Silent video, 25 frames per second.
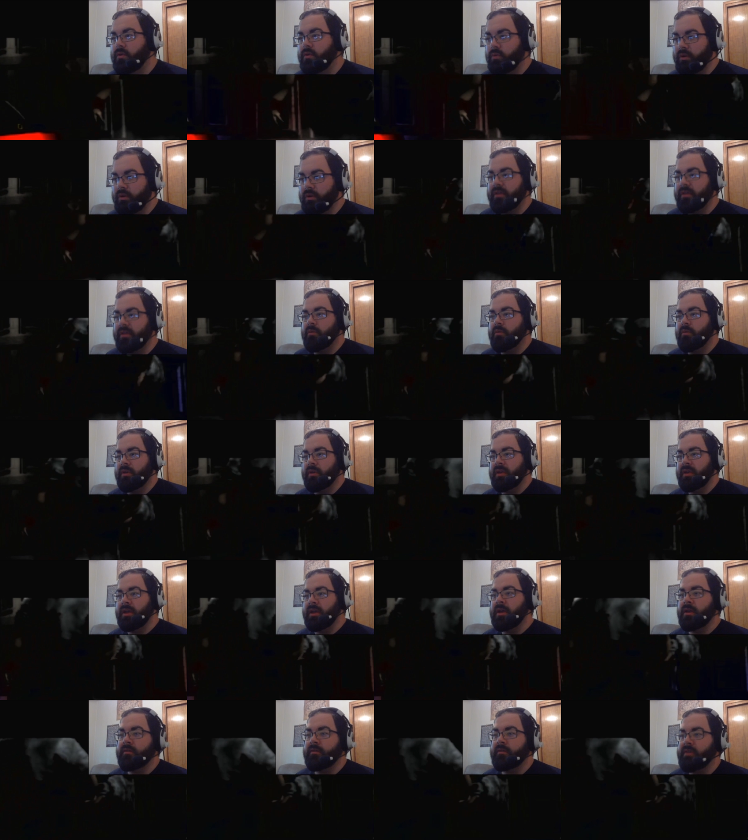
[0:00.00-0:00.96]
Really,
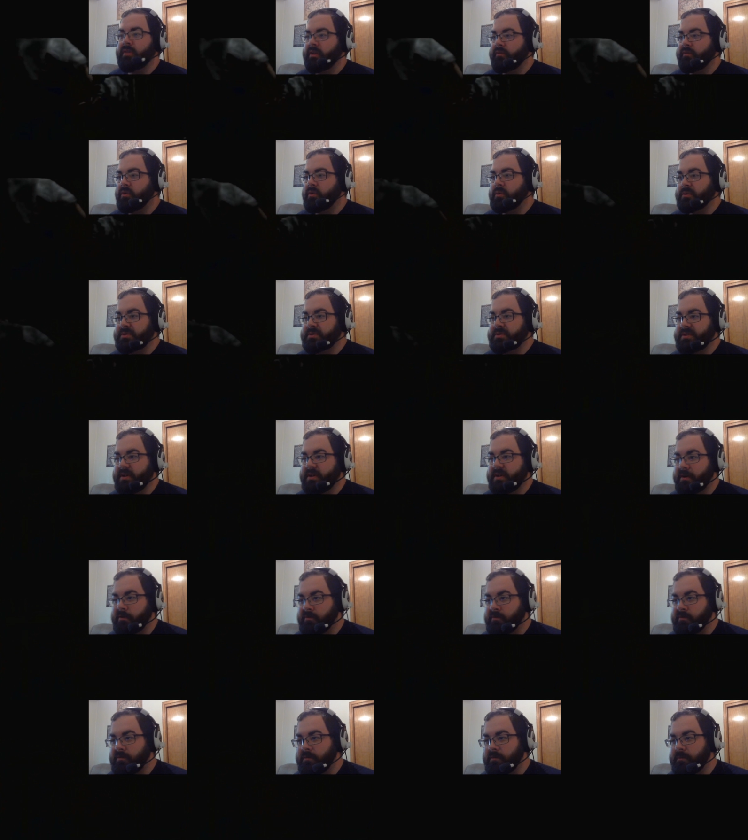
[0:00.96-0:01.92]
really innovative, cool
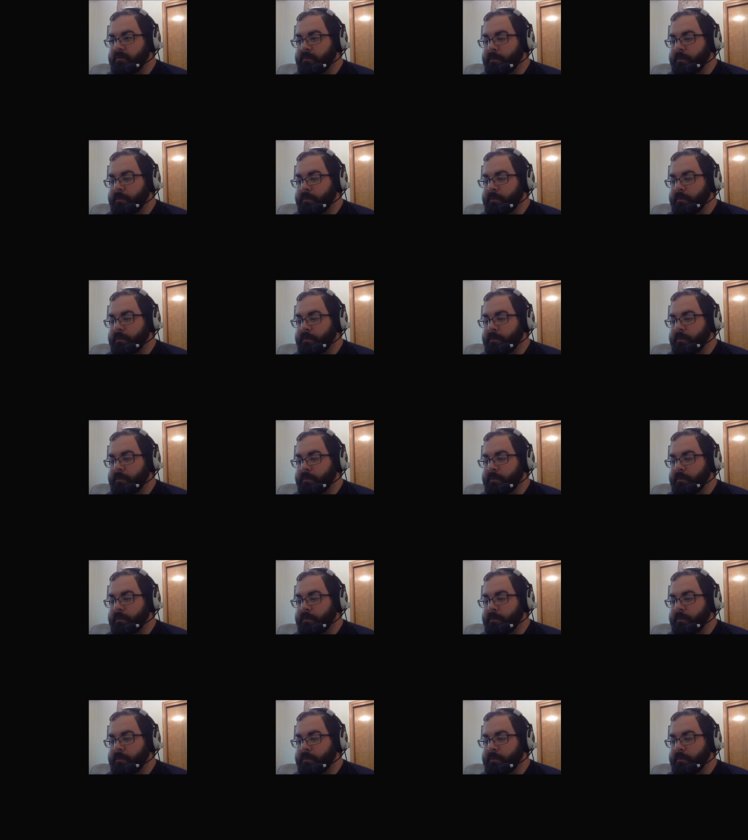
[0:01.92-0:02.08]
stuff.